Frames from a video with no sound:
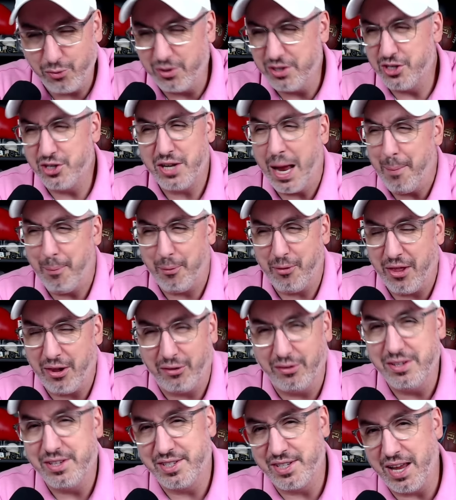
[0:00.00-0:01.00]
So let's just
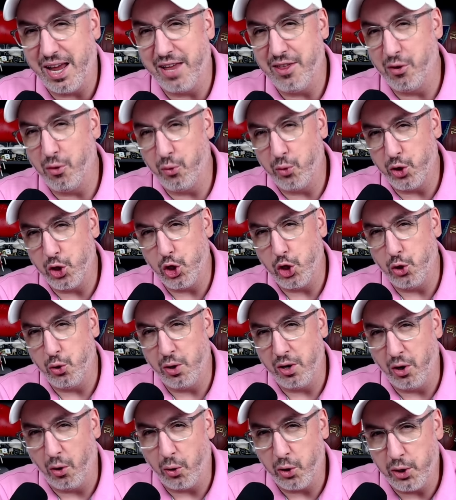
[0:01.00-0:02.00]
hypothetically say that, you,
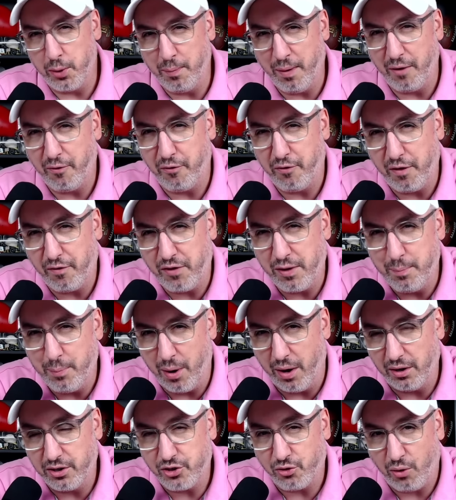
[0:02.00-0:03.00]
you know, you bet fifty
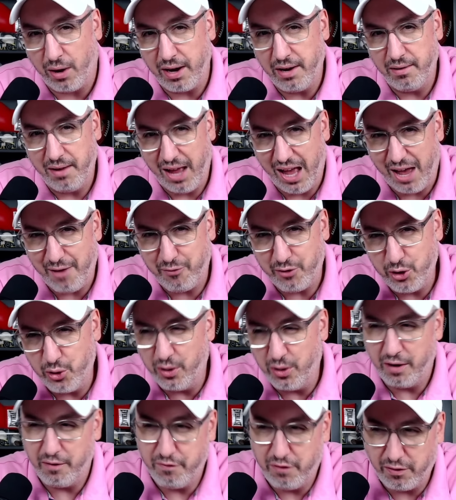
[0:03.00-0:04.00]
bucks, right? Half a
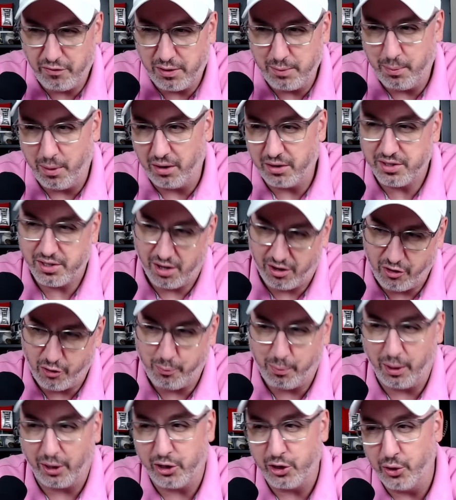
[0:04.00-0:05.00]
unit, fifty bucks, one
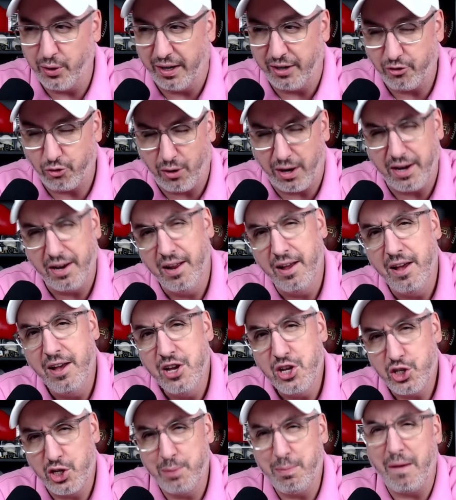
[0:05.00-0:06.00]
hundred buck units, right?
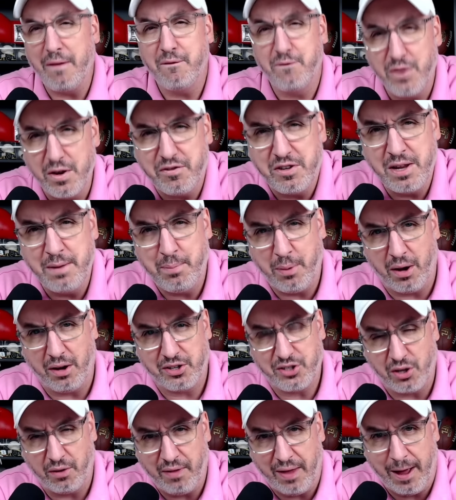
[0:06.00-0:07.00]
So you bet fifty
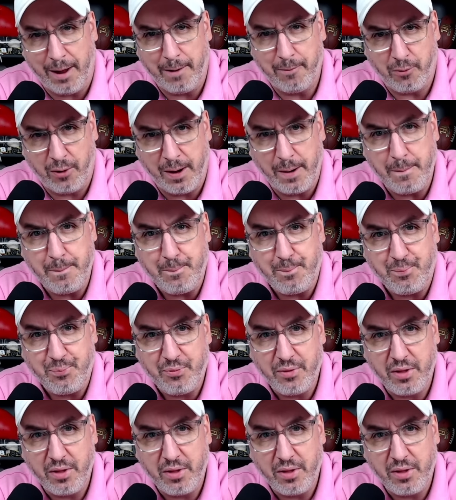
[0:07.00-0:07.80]
bucks on that, right?